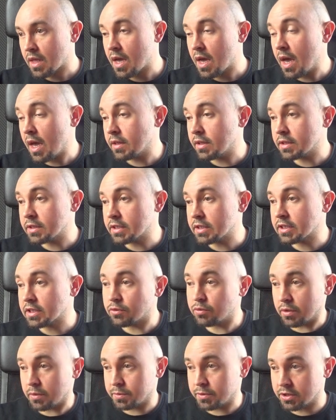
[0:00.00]
And a
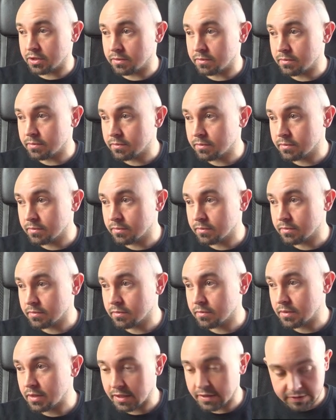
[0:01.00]
description.
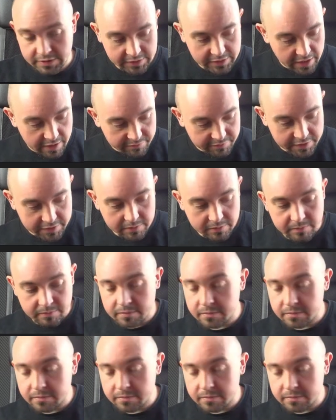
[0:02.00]
Let's save it.